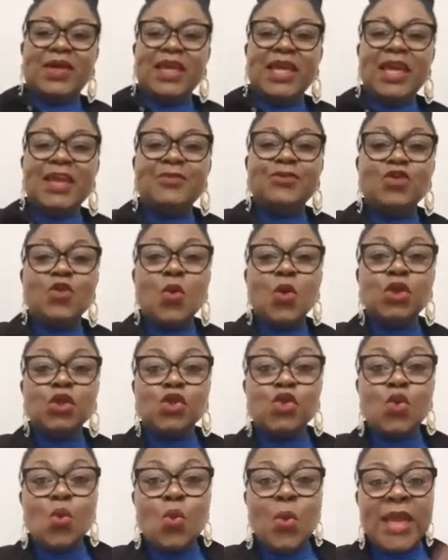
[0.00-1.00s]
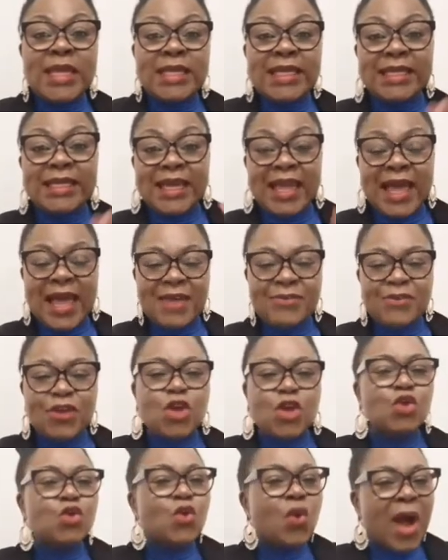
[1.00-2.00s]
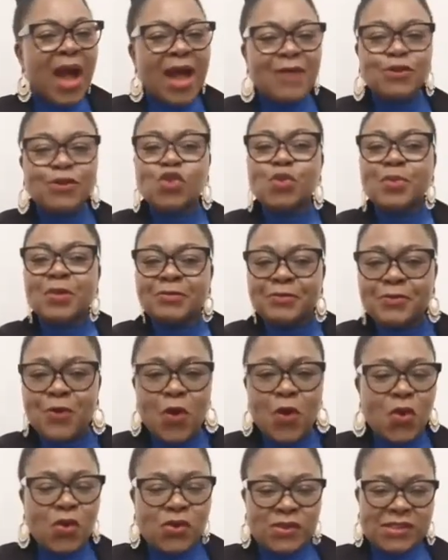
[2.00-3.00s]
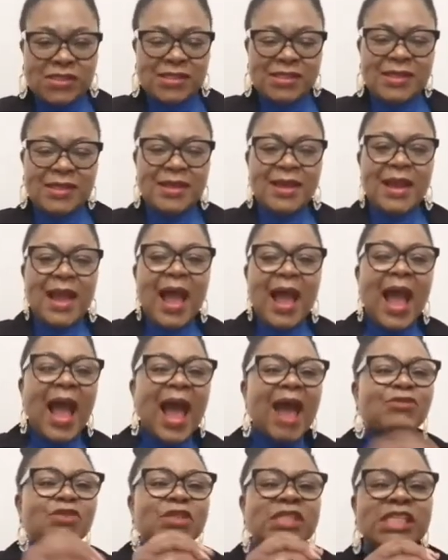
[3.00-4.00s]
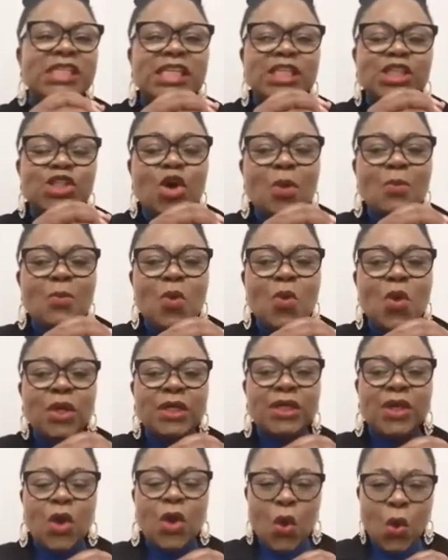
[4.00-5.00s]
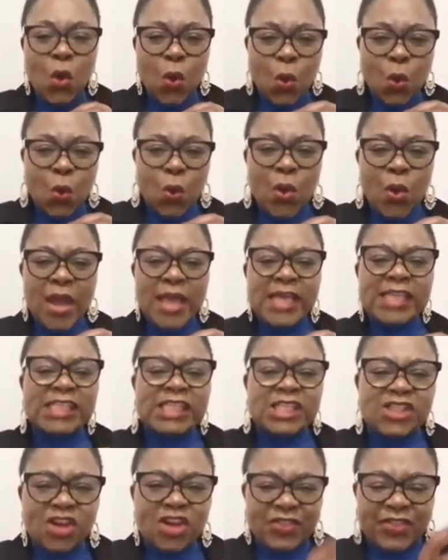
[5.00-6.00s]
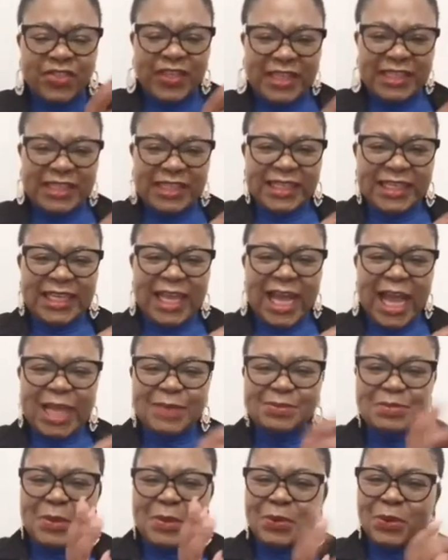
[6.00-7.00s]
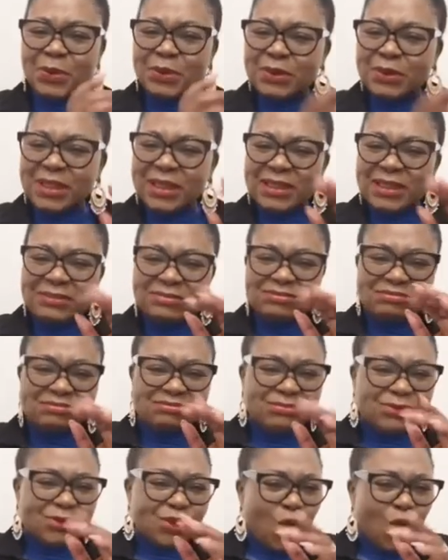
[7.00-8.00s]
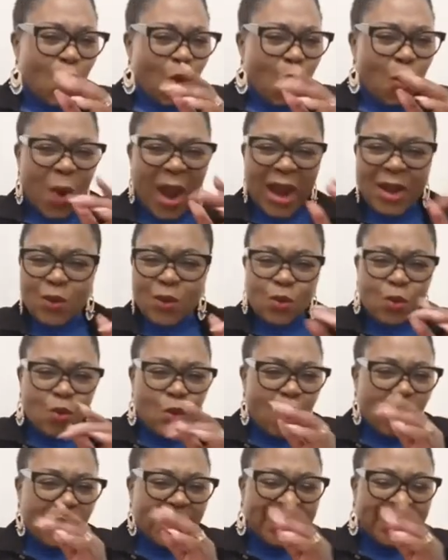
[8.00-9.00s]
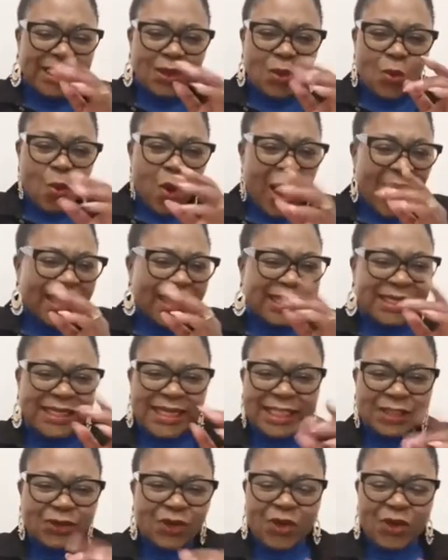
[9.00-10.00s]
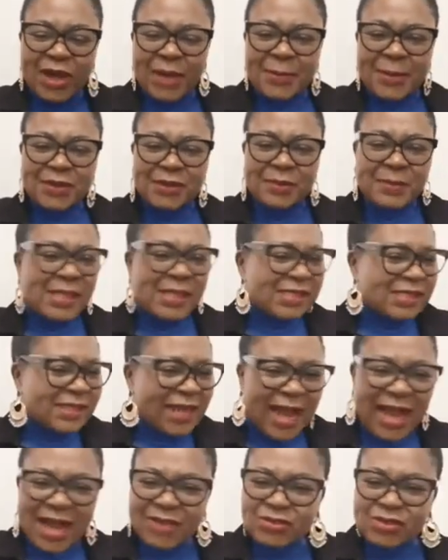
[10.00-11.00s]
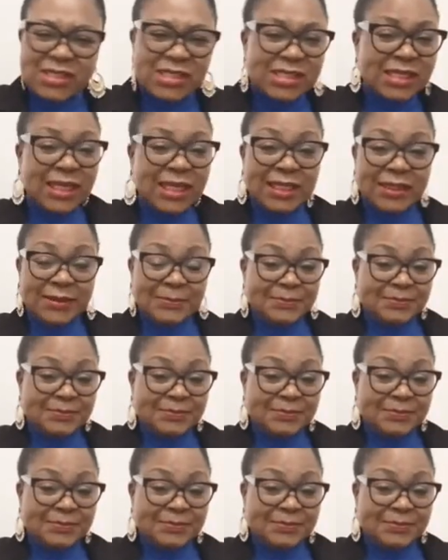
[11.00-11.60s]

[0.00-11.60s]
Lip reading: If you want to win in life, you have to be focused. I haven't seen someone who is nothing and people go wanging their tongue about the person. I haven't seen.